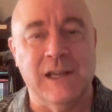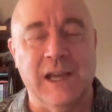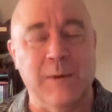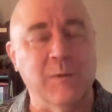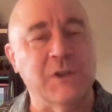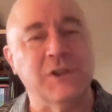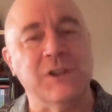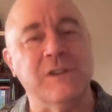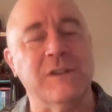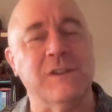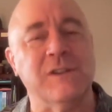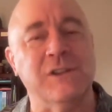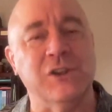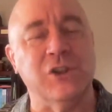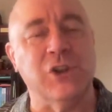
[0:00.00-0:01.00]
And what
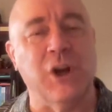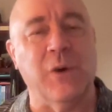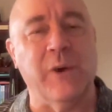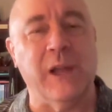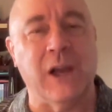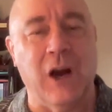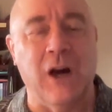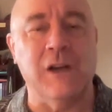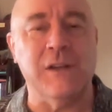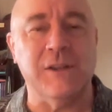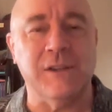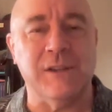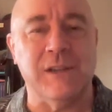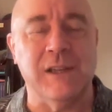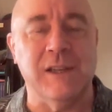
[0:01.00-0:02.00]
Jesus is showing
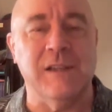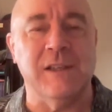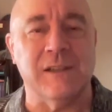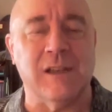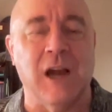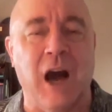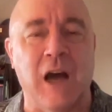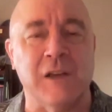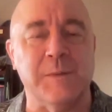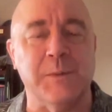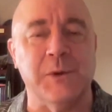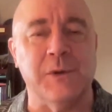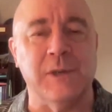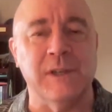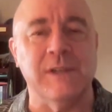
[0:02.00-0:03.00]
us in this
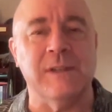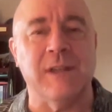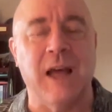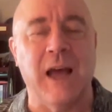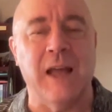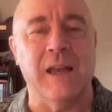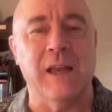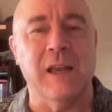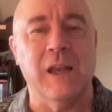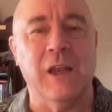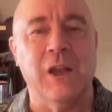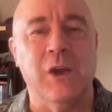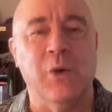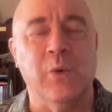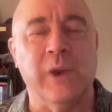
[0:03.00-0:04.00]
gospel is that
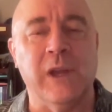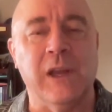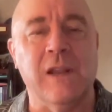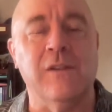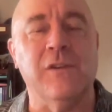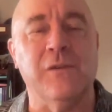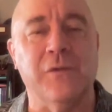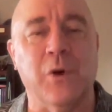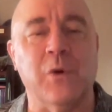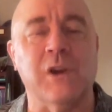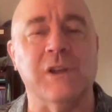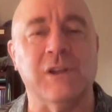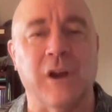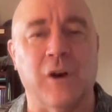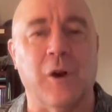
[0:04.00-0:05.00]
we need to
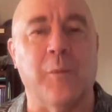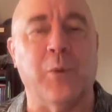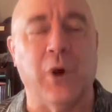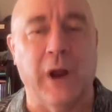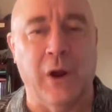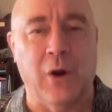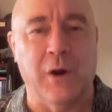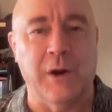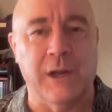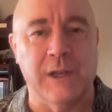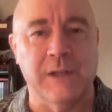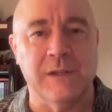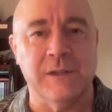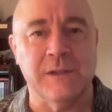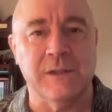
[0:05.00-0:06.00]
focus on our
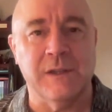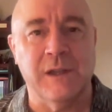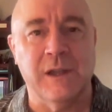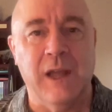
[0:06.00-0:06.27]
priorities.